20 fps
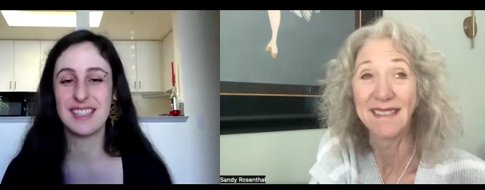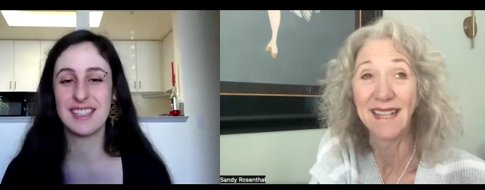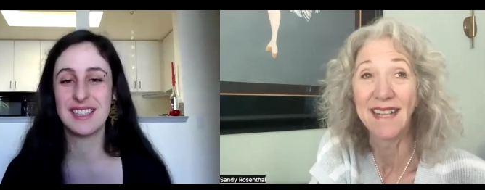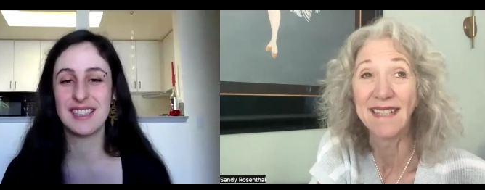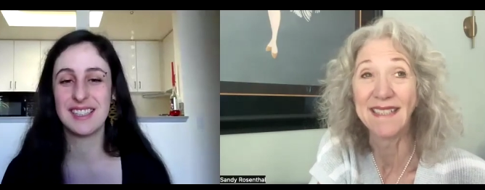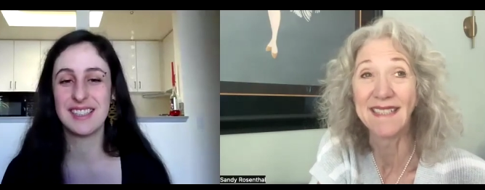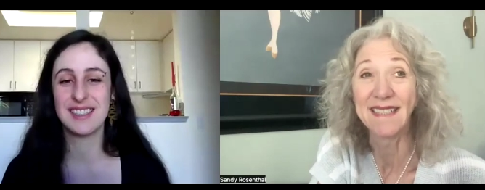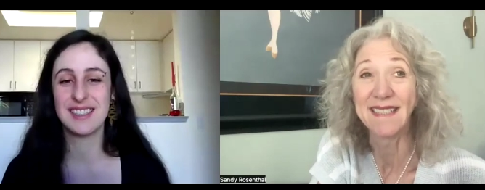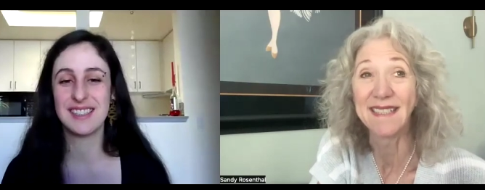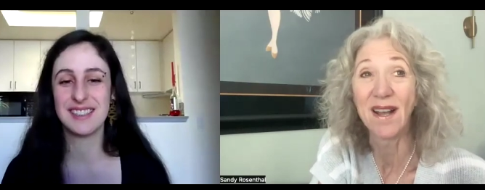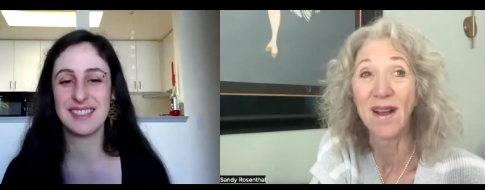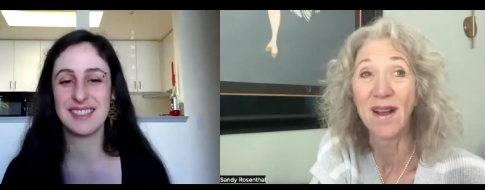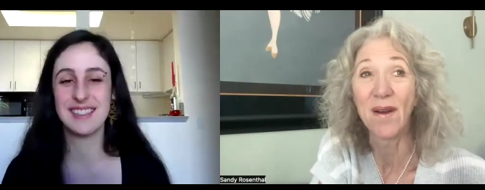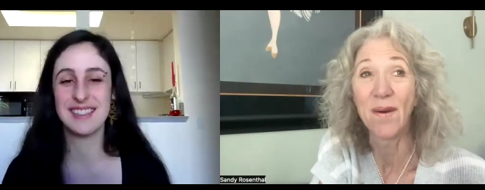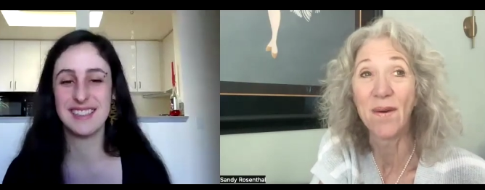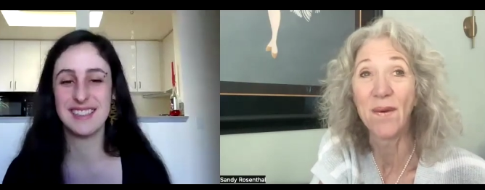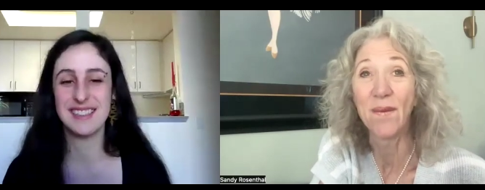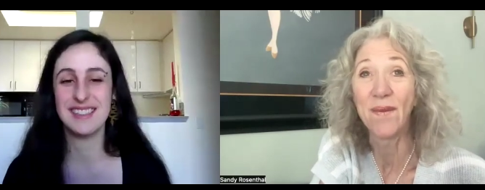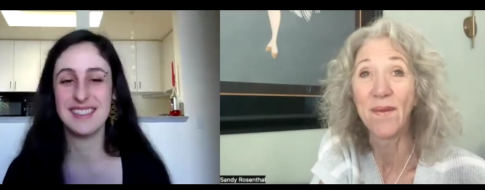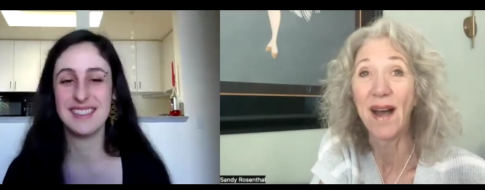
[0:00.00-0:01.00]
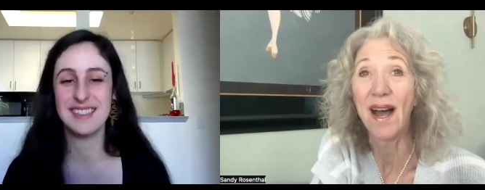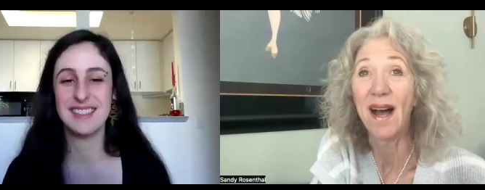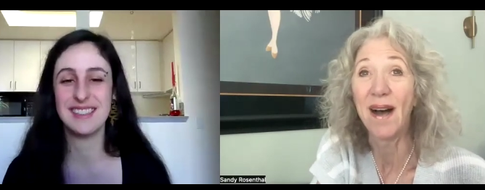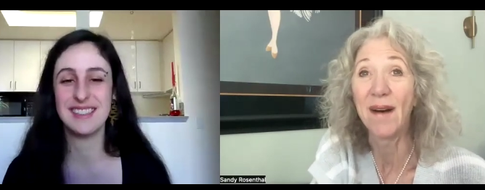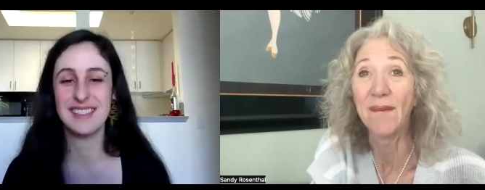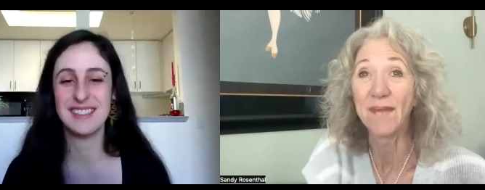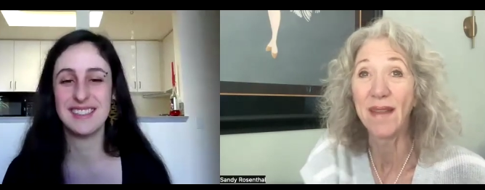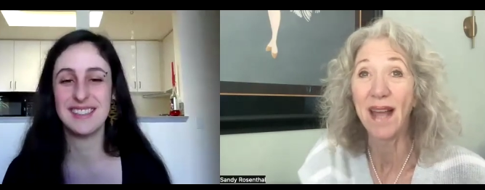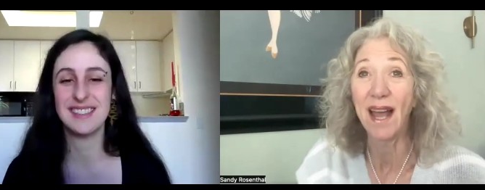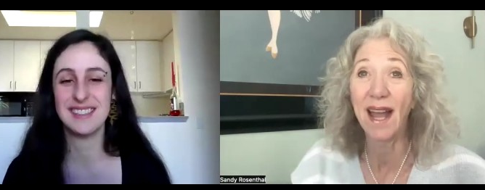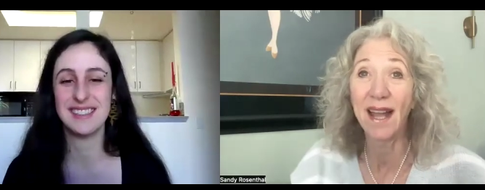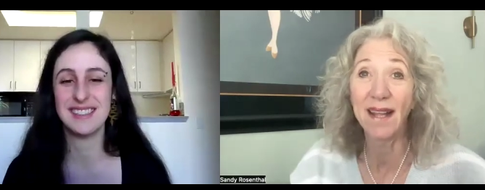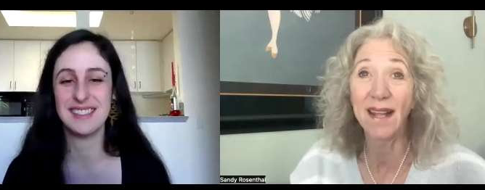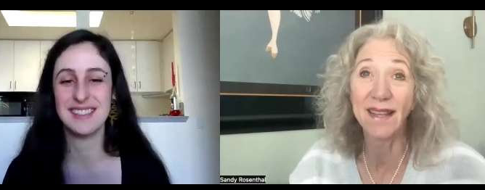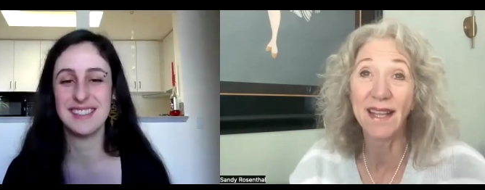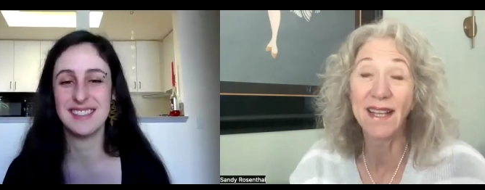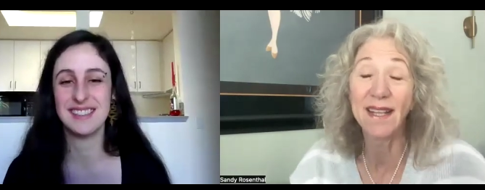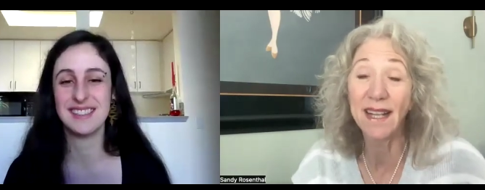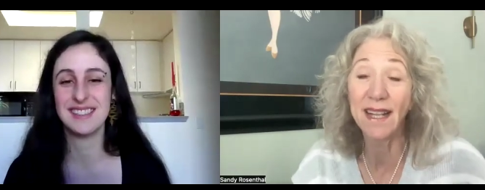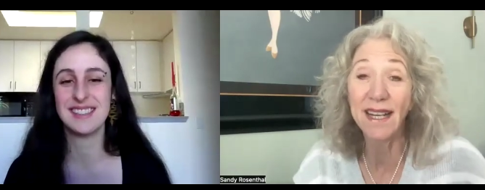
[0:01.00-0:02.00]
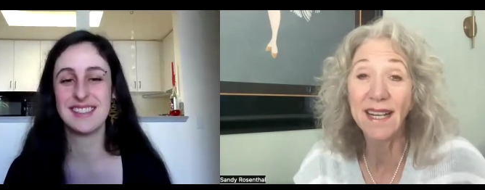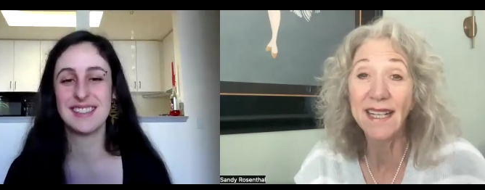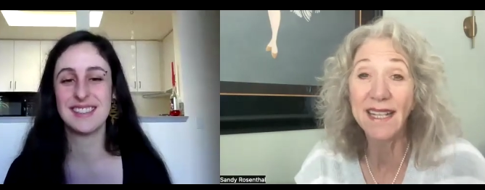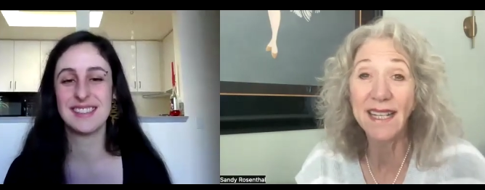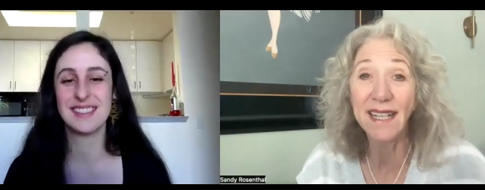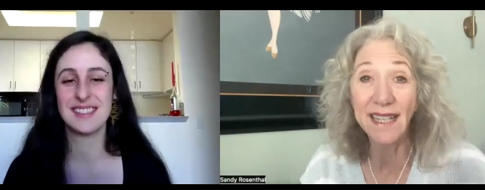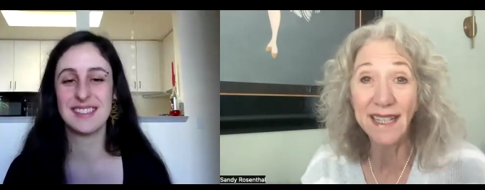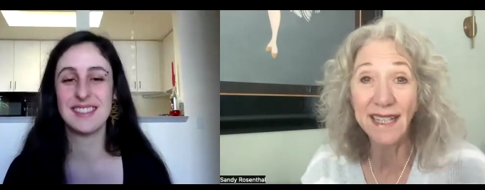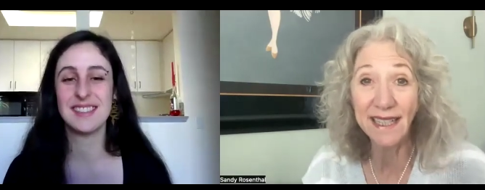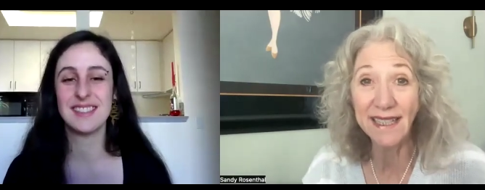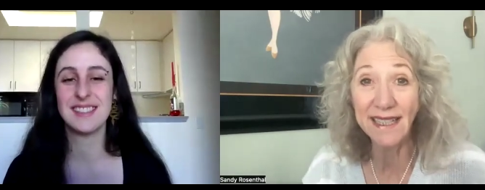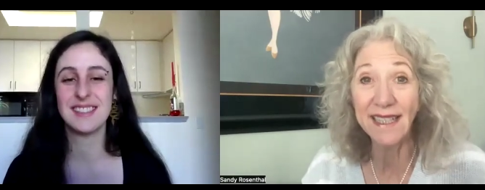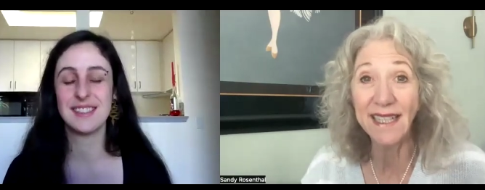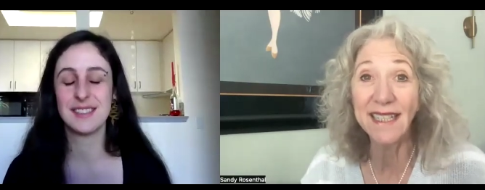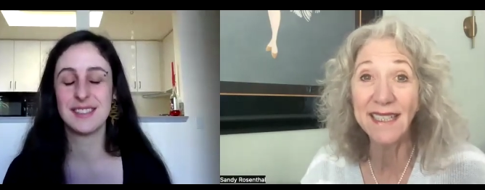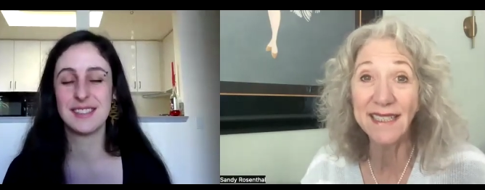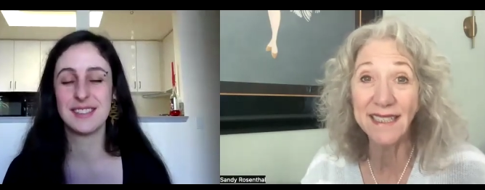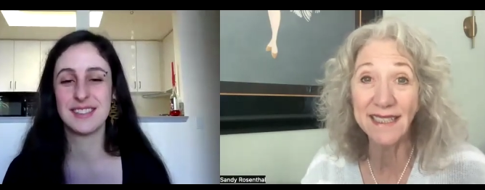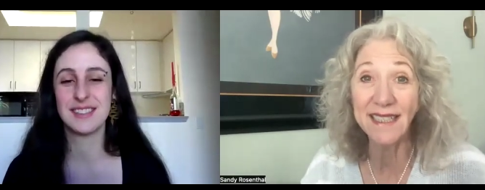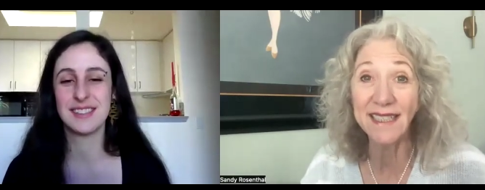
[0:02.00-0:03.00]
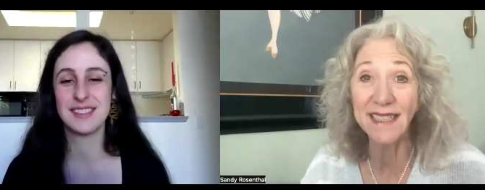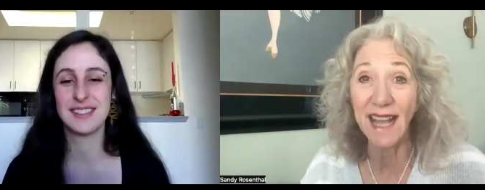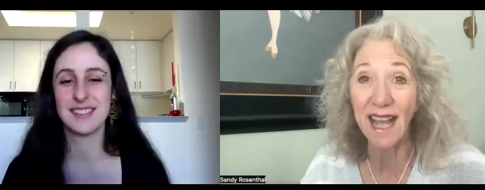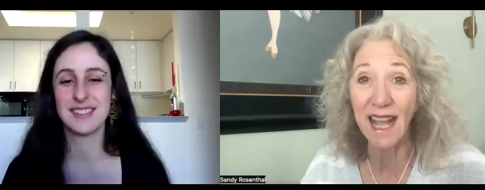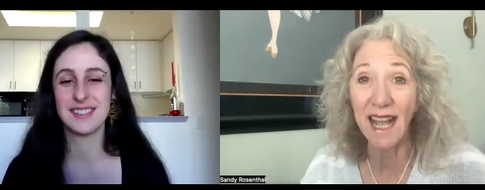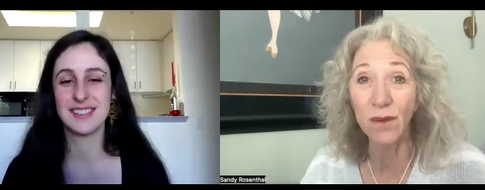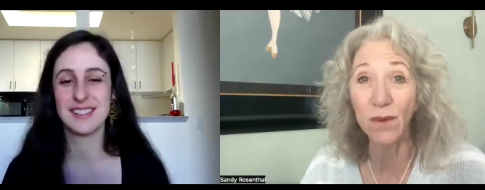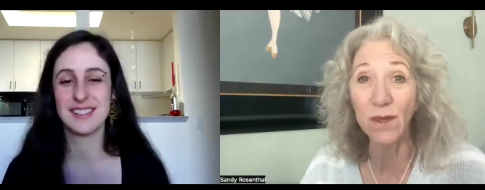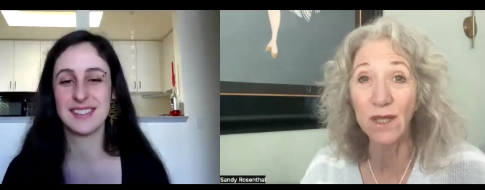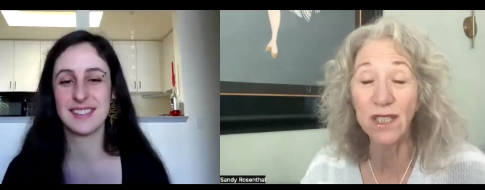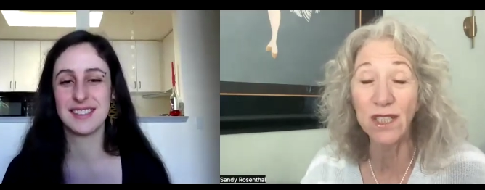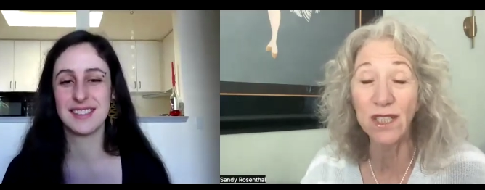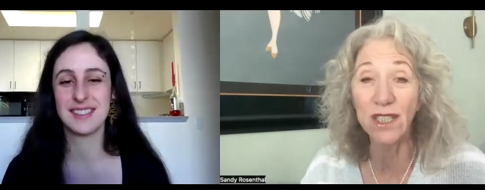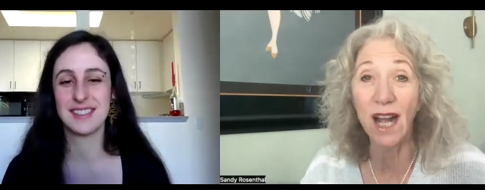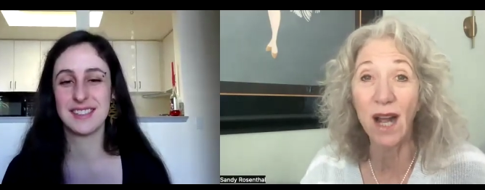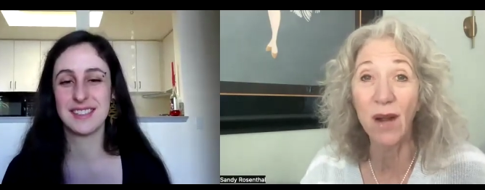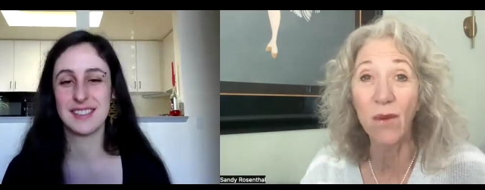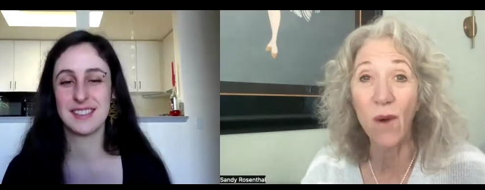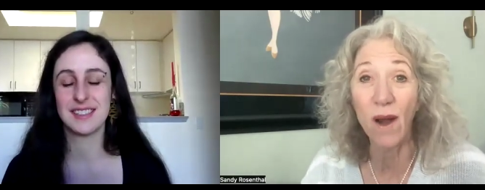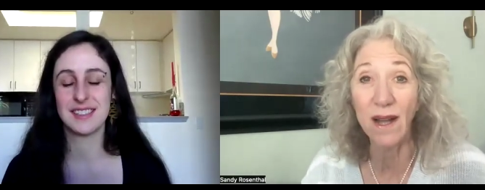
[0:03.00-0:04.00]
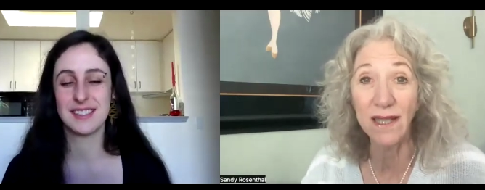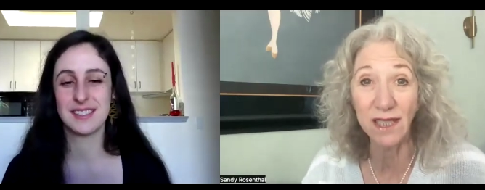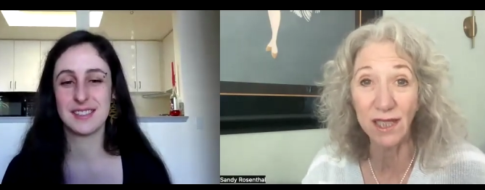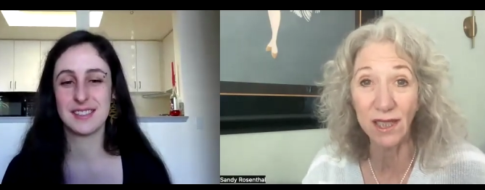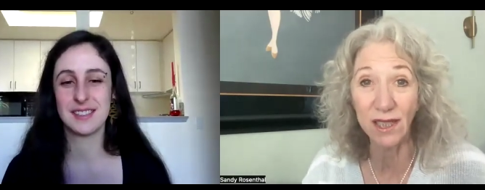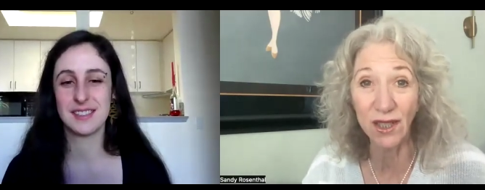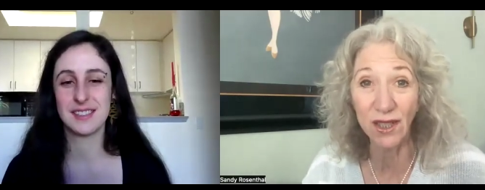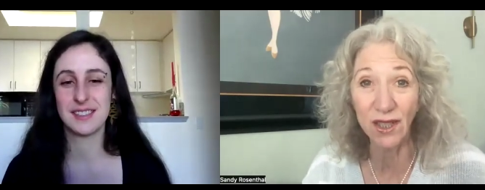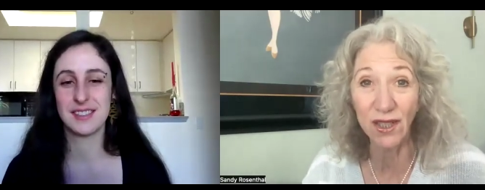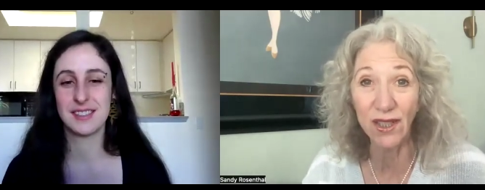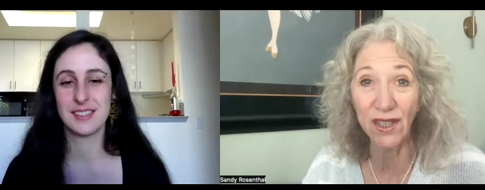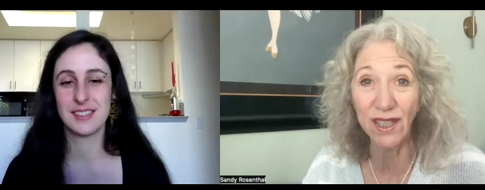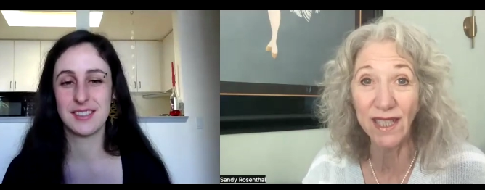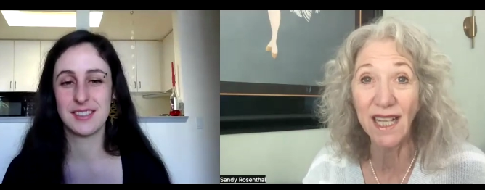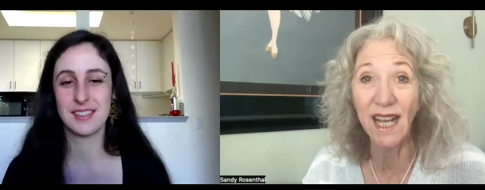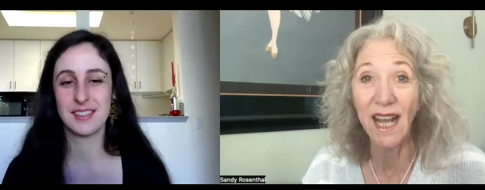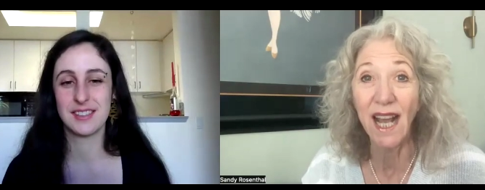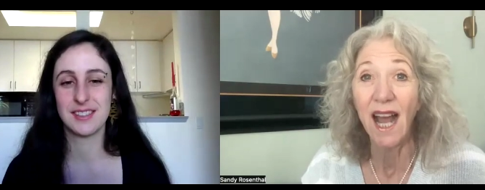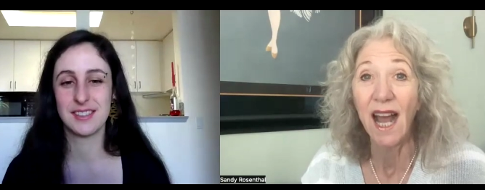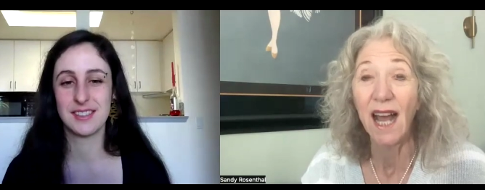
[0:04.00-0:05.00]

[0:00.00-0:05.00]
Speaker 1: And so um, I it, it it is the language I want to learn.